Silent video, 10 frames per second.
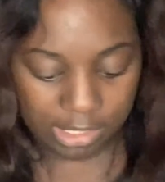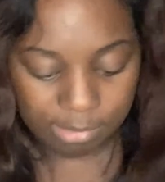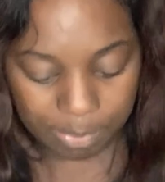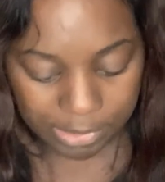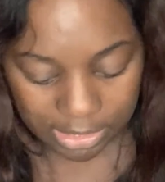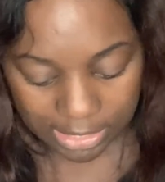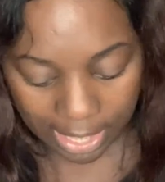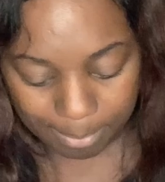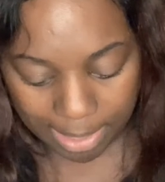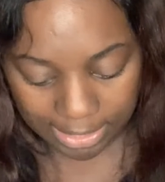let me put the
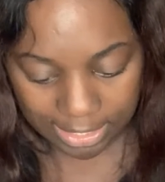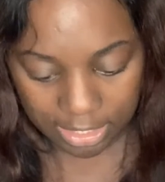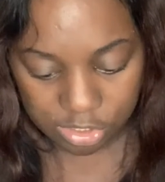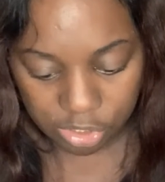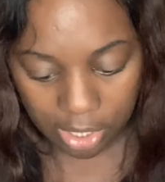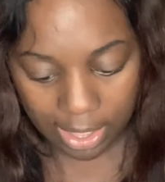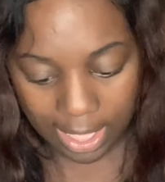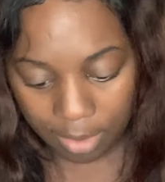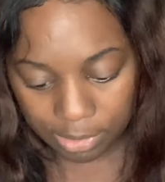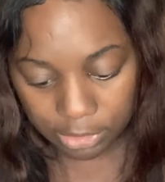knot back in and show y'all
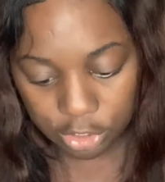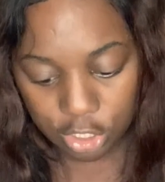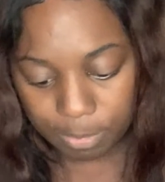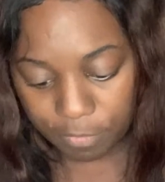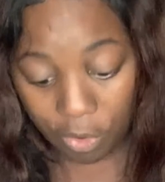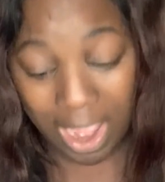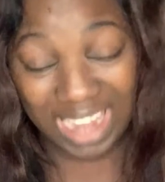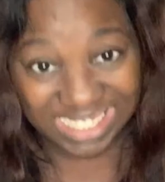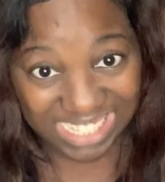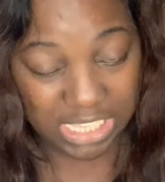how it looked before i
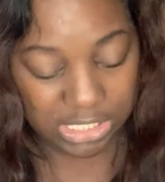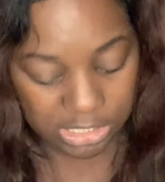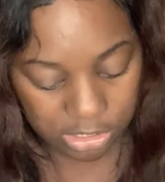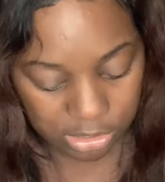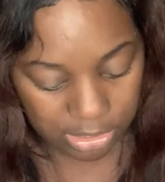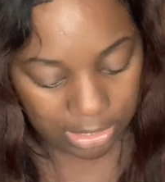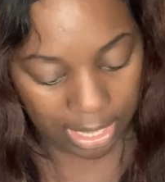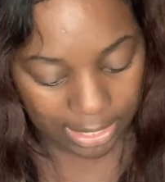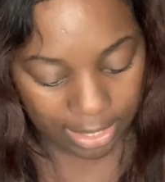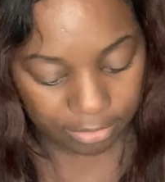just took the
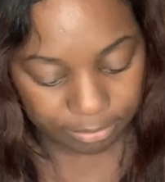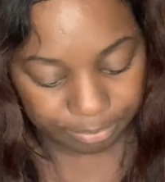knot out